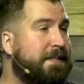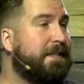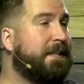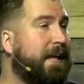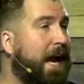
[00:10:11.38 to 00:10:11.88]

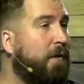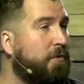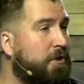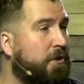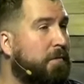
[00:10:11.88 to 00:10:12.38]

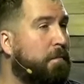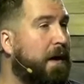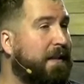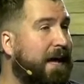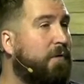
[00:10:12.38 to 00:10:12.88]
encounter
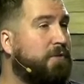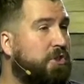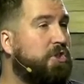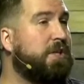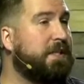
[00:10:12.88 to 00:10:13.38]
allows
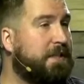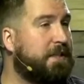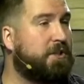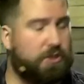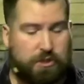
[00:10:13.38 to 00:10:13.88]

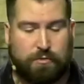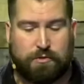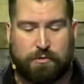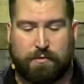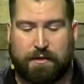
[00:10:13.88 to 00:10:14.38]
Jesus to do
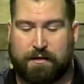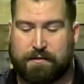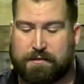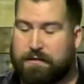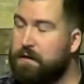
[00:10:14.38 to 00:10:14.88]
two
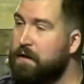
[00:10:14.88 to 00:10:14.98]
things.